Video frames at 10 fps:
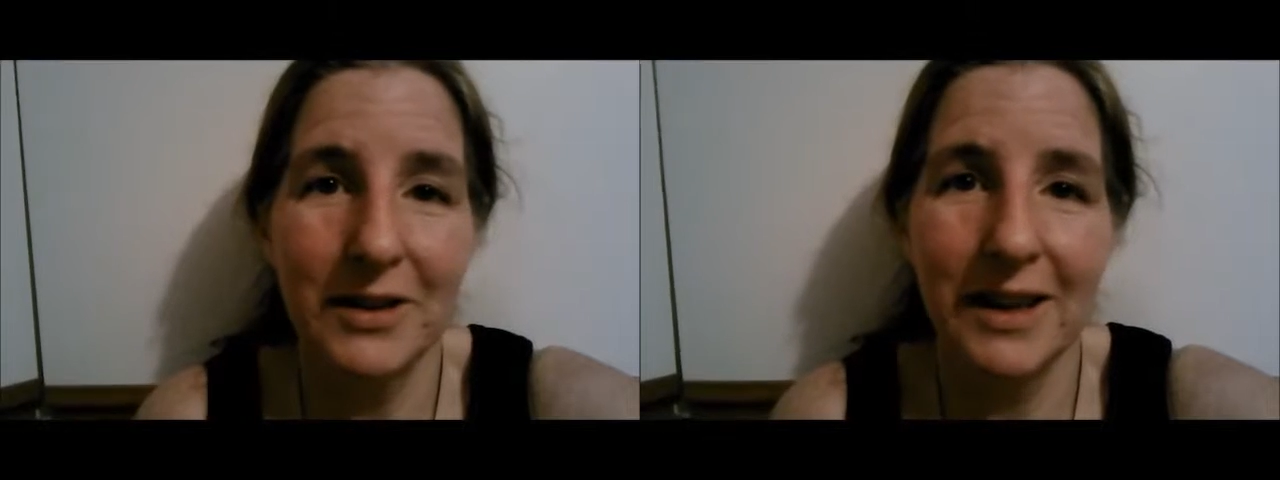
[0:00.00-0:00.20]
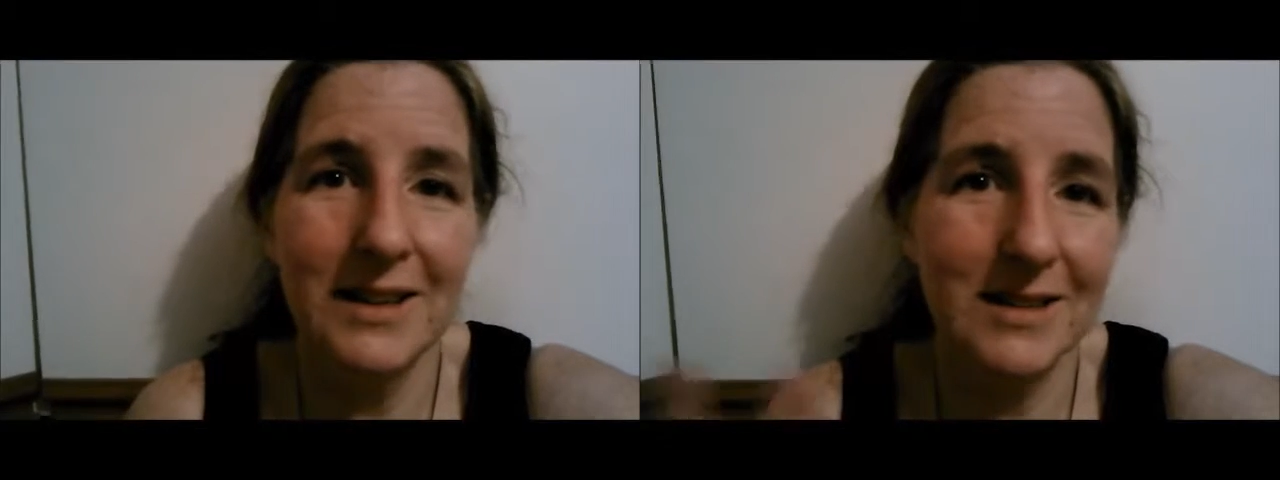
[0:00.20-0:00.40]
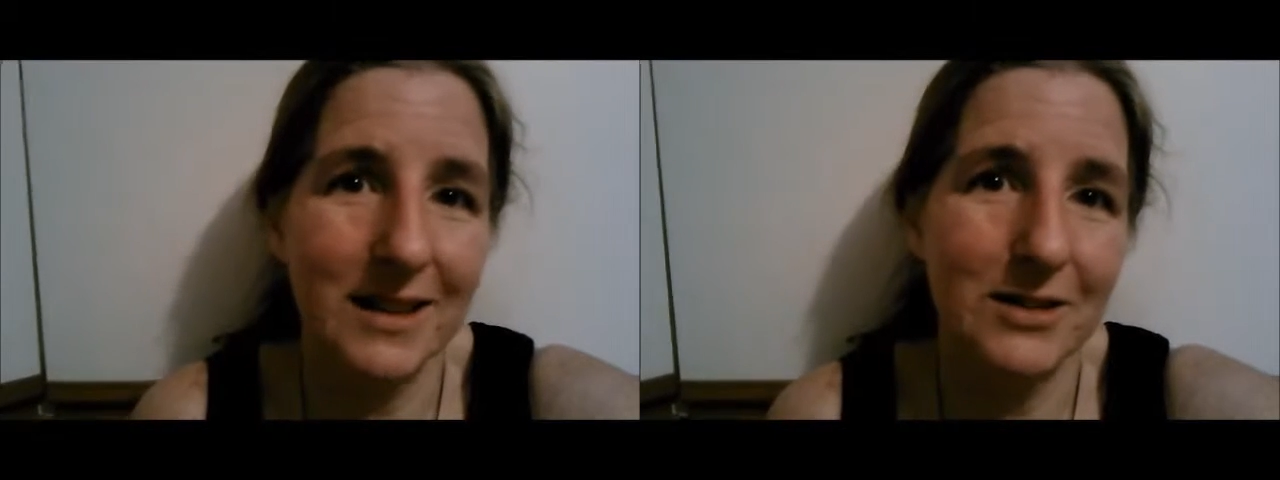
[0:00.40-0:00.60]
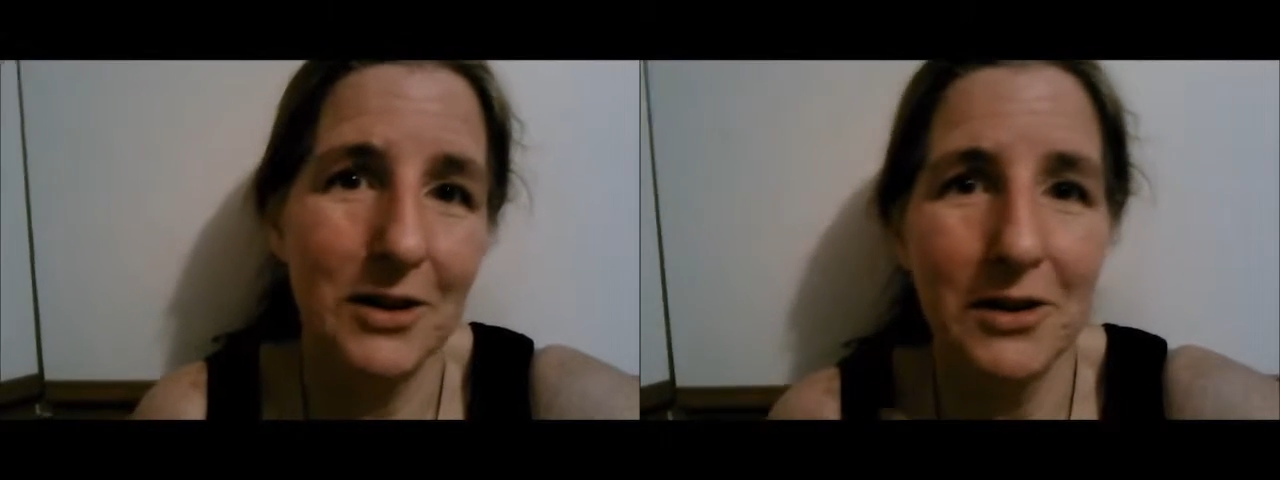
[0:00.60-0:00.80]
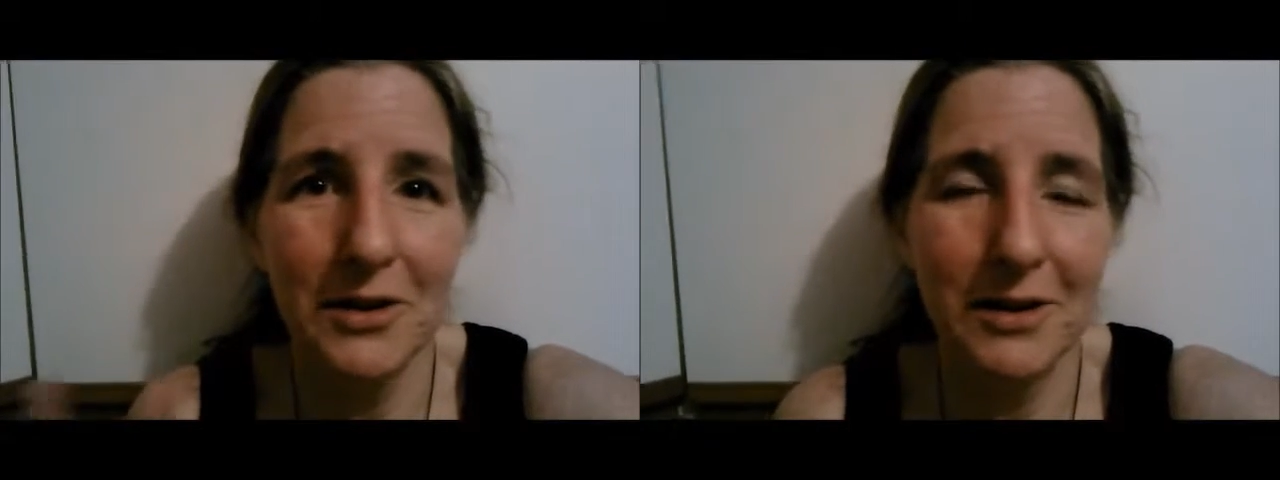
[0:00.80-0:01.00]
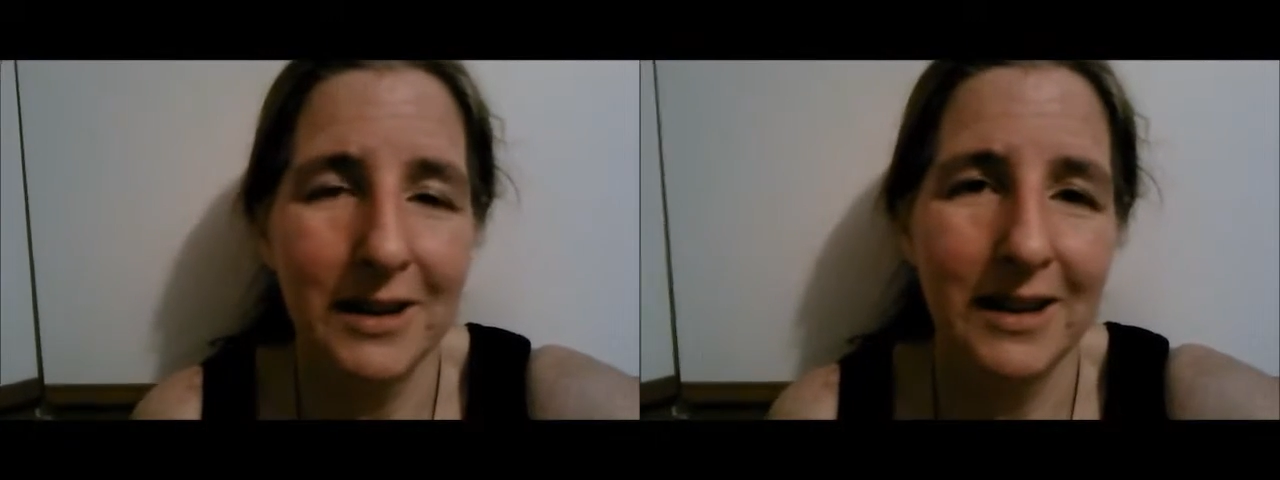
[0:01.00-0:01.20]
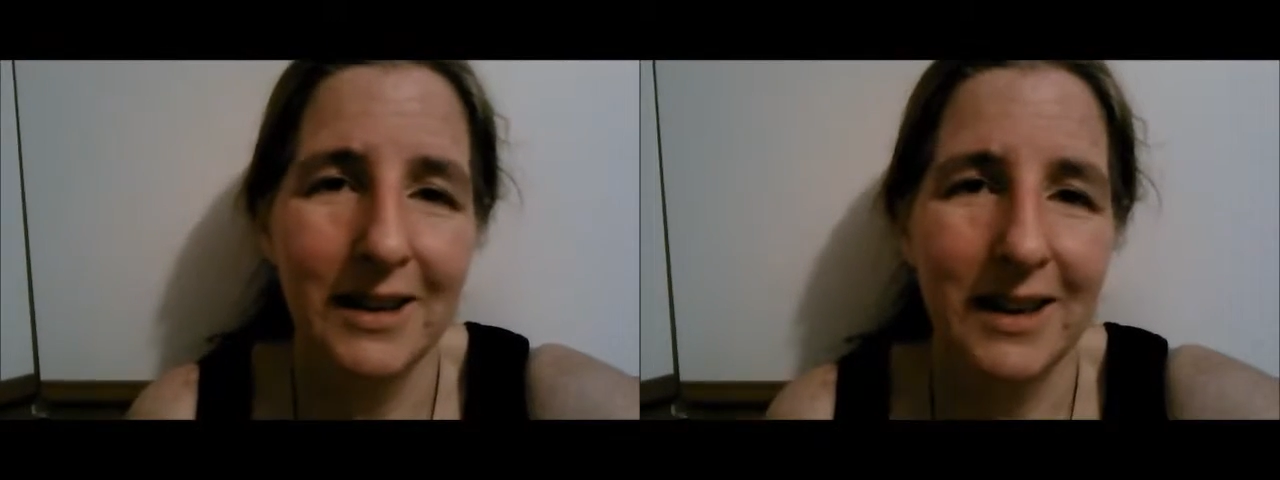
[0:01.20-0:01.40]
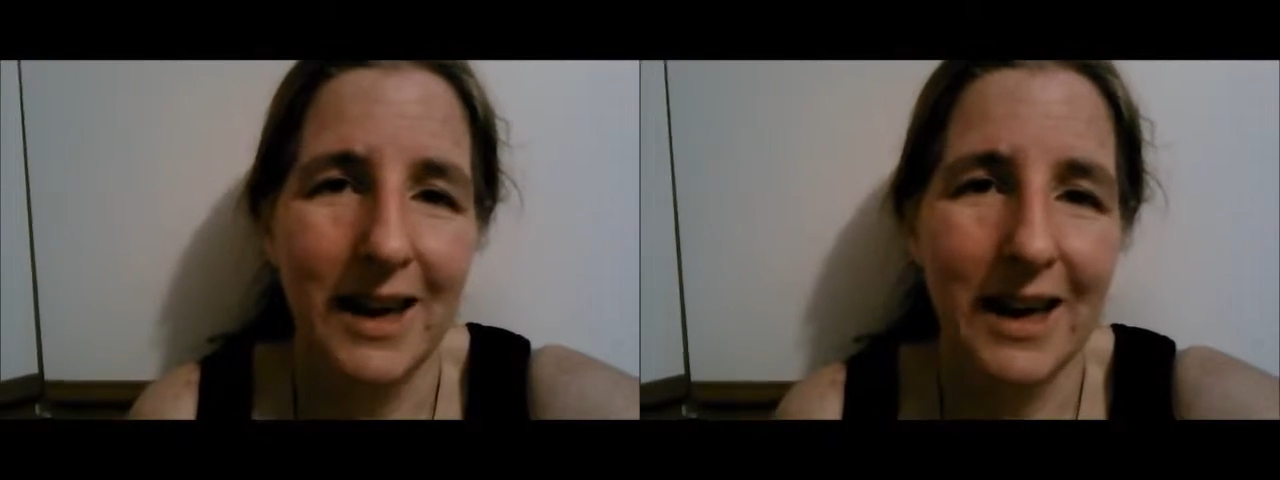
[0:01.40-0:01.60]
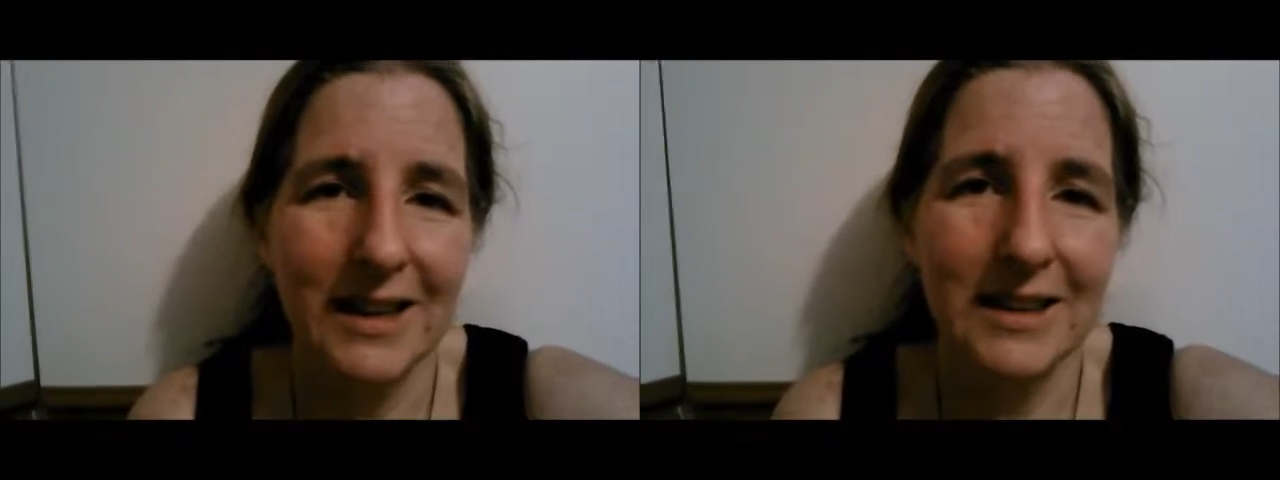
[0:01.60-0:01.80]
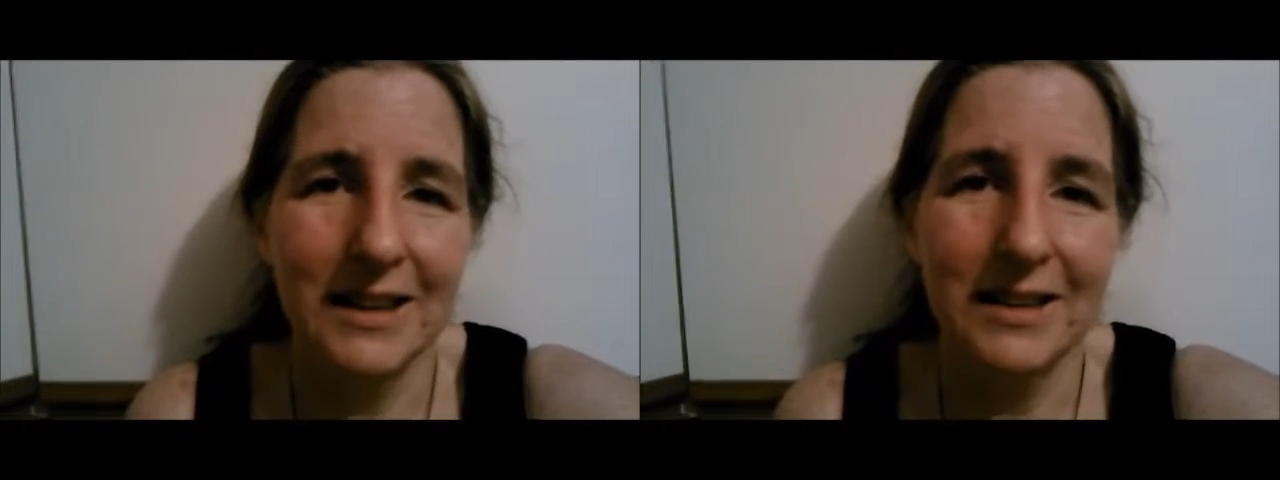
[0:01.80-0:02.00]
day just gets all
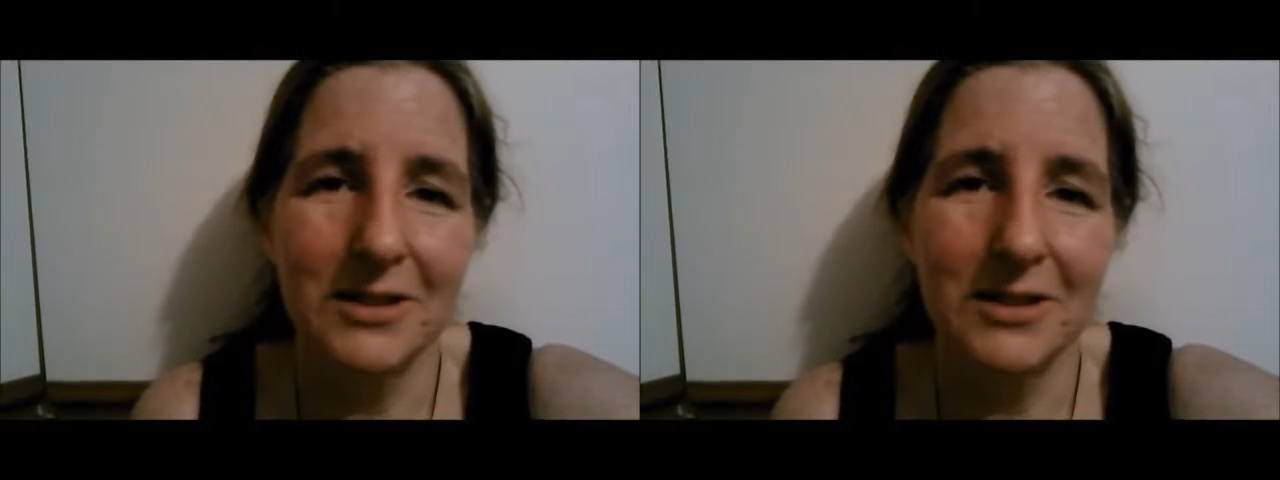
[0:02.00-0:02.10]
hectic.